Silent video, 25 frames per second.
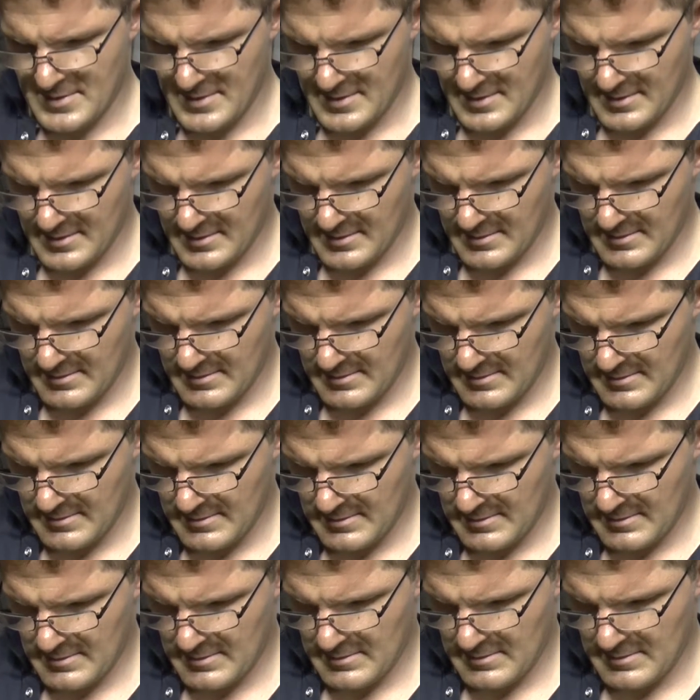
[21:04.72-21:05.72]

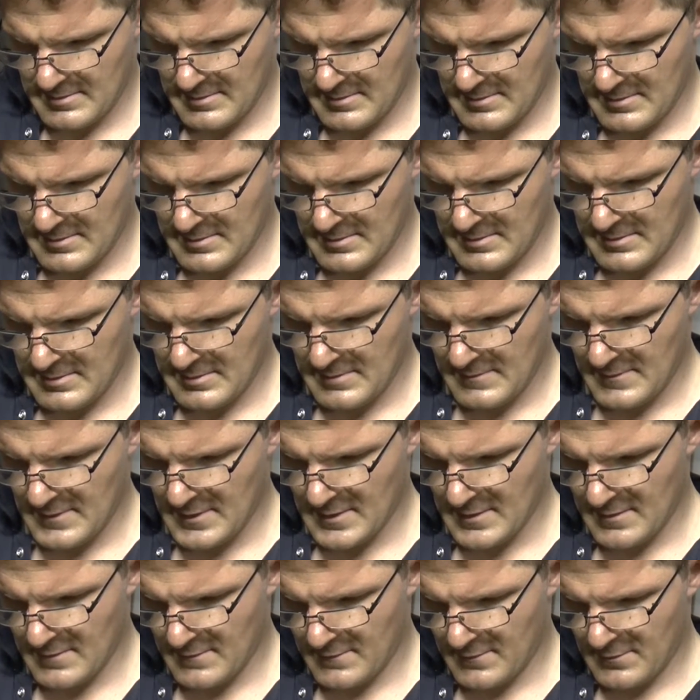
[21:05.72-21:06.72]
if you
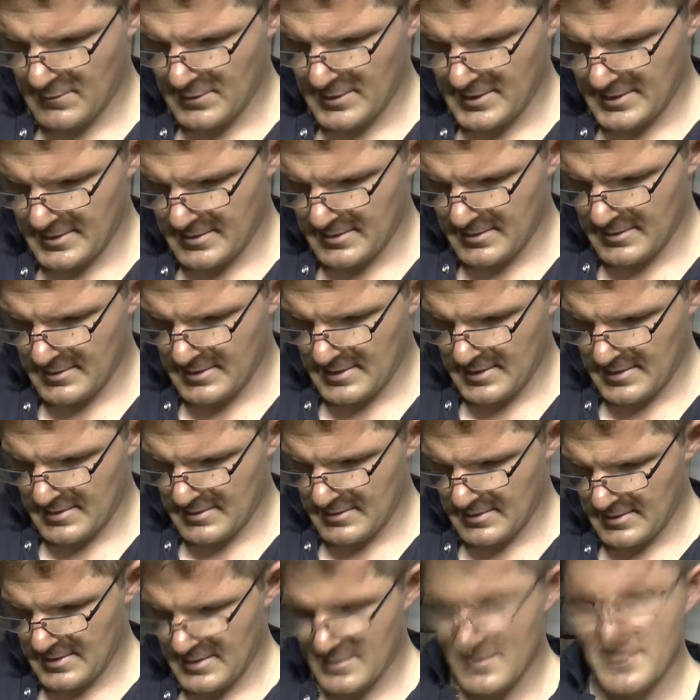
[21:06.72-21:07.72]
can avoid it,
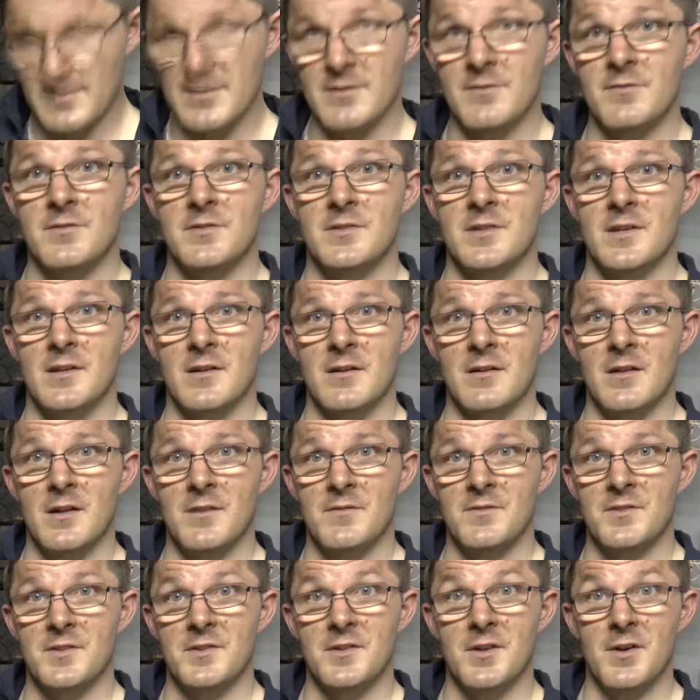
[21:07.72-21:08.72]
get yourself a set of
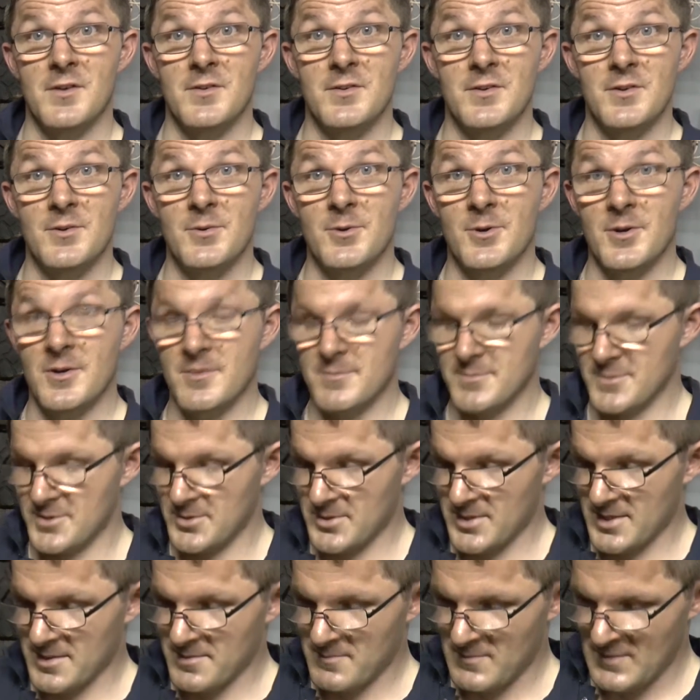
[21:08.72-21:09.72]
gloves and don't do what I'm
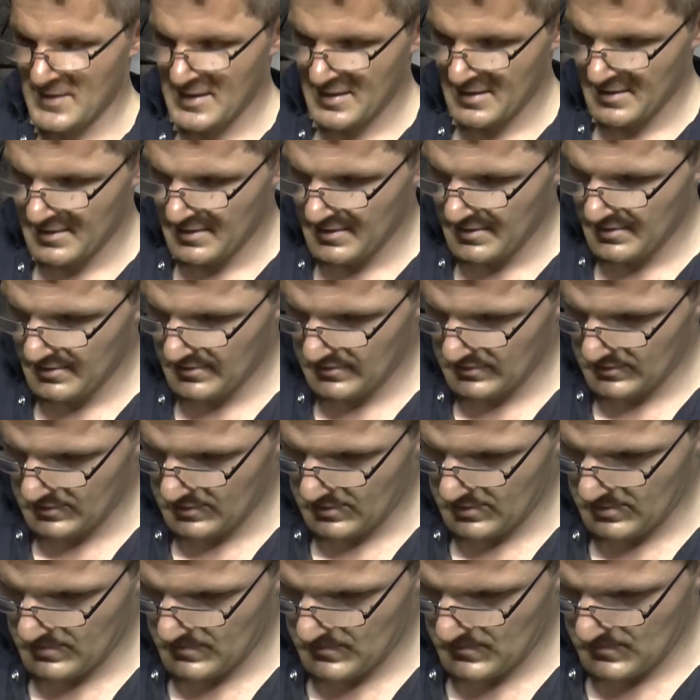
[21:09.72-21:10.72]
doing.
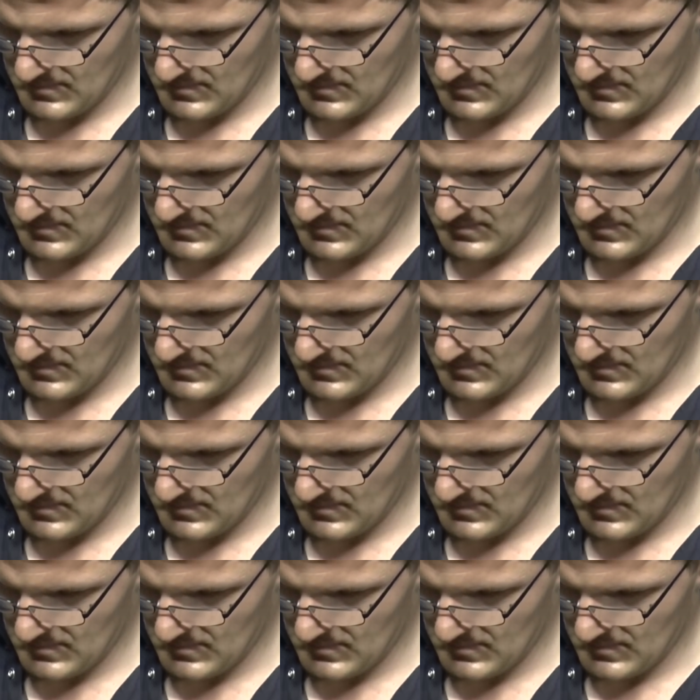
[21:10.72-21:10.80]
So,